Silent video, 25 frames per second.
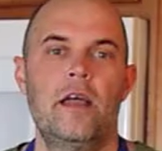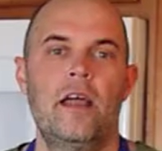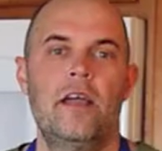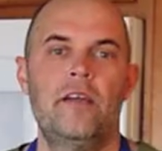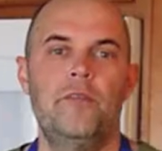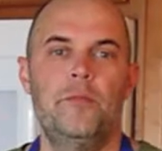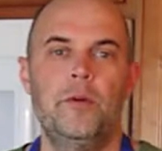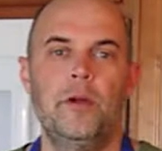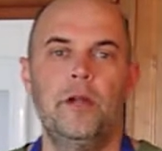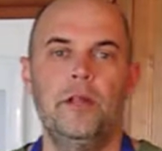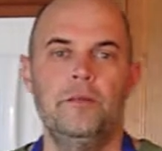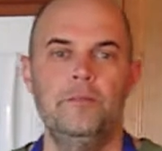Hey
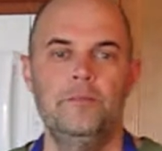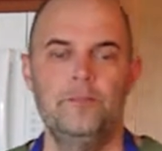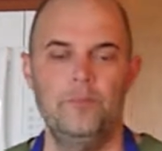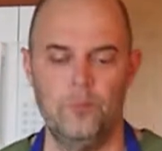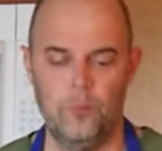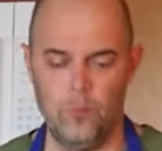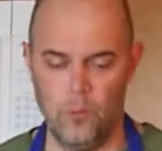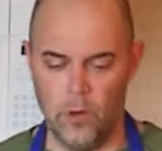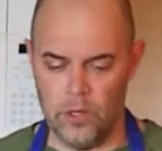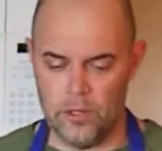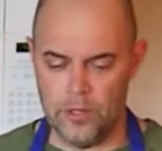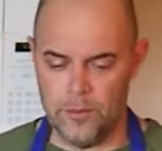everybody,
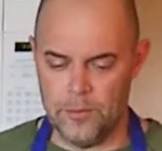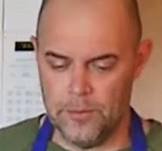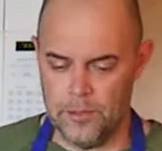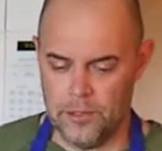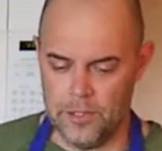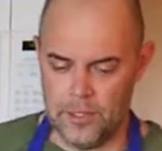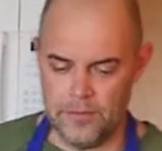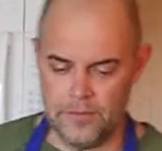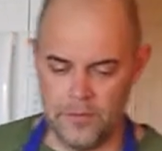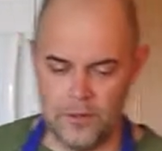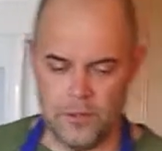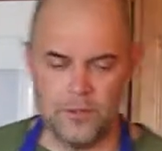welcome to
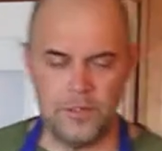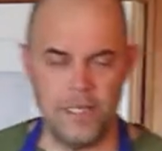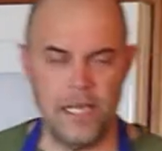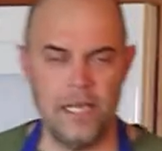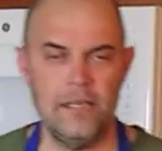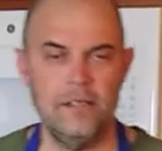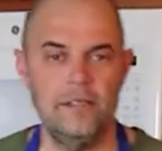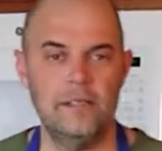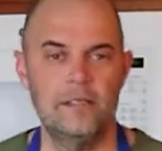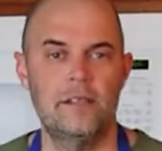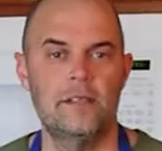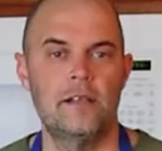Leave No
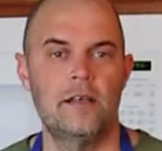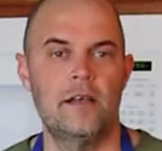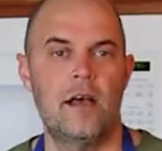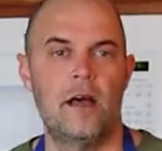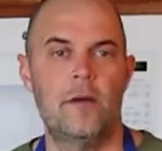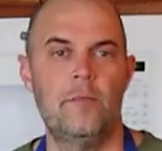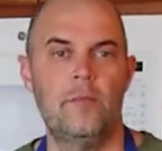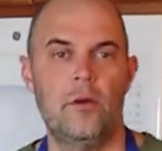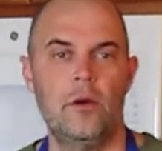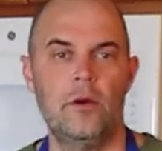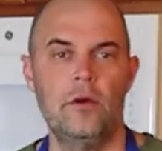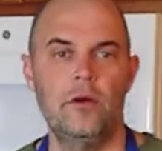Taste.
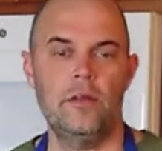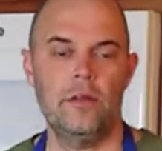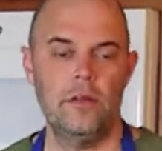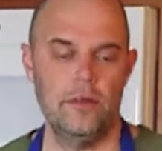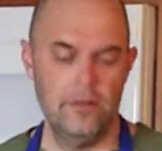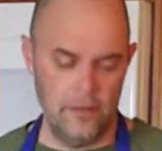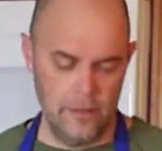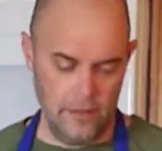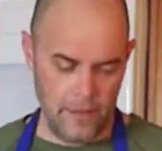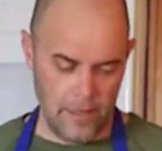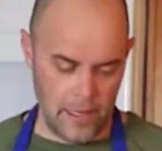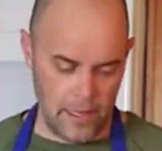I'm Mark,
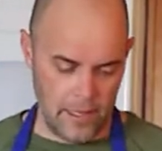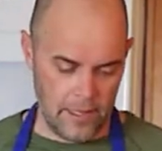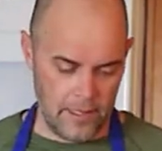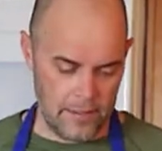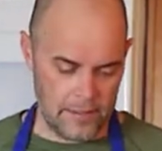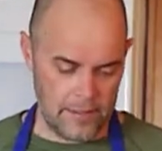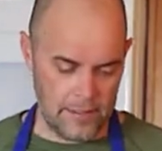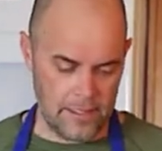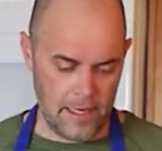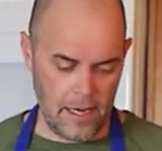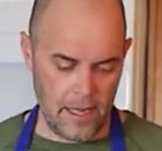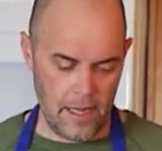
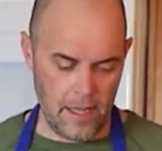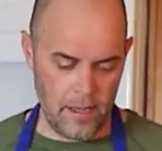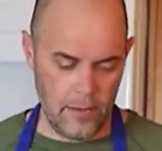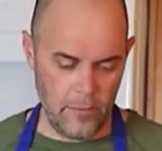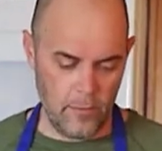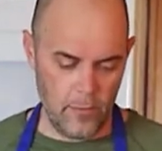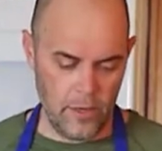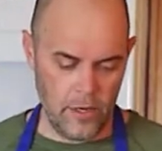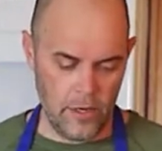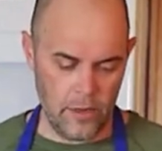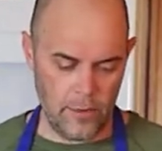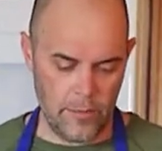and today
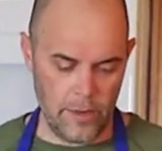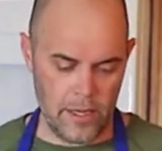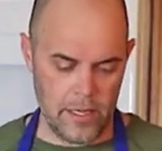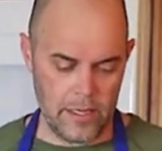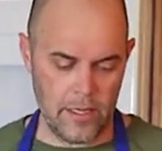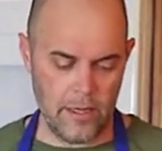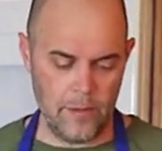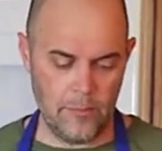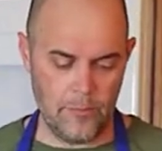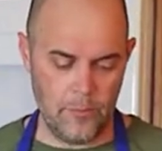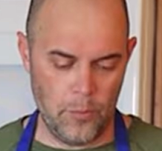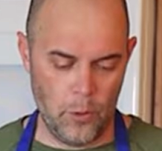we are
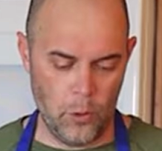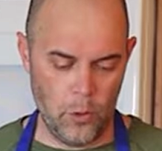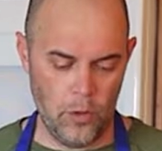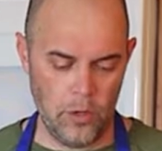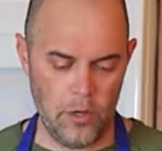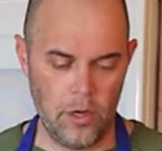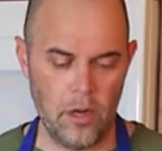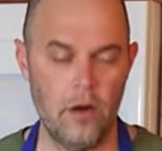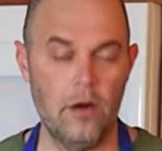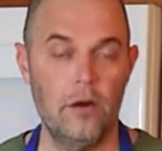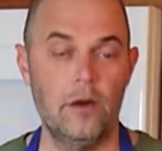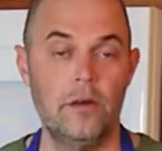making
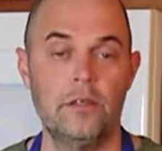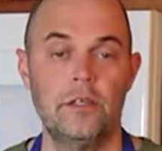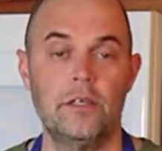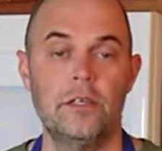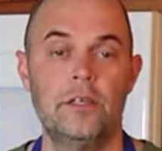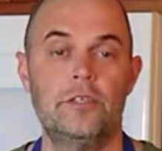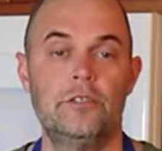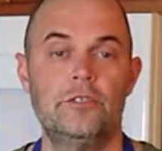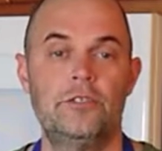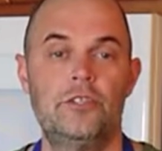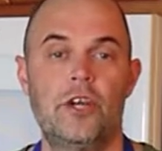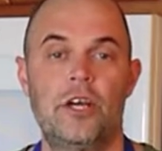pork heart
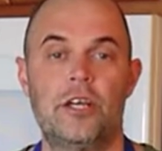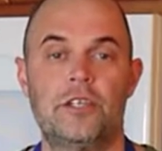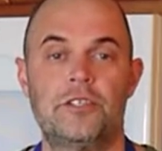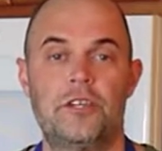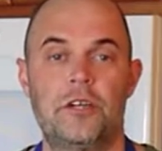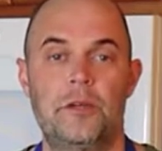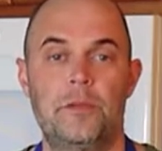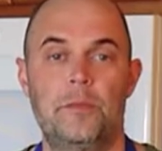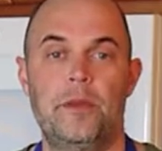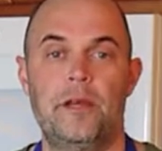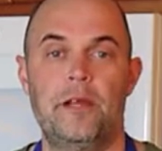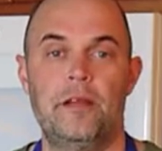
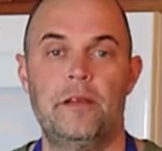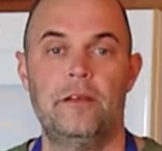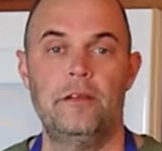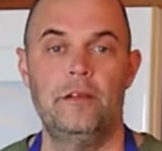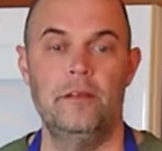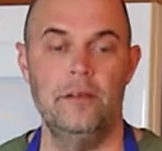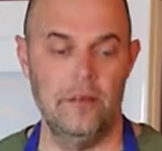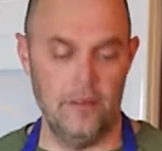jjajangmyeon.